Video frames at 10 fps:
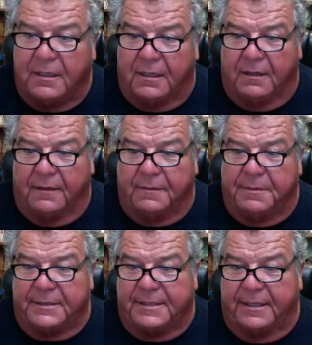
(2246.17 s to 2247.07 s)
on the
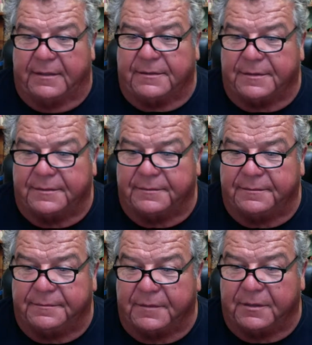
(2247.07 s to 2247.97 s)
bucktails.
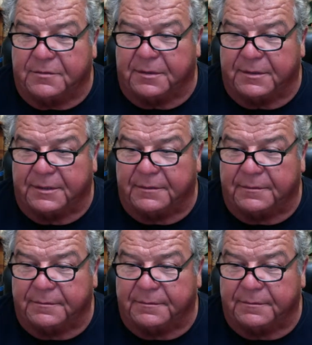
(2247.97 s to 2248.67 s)
Those work too.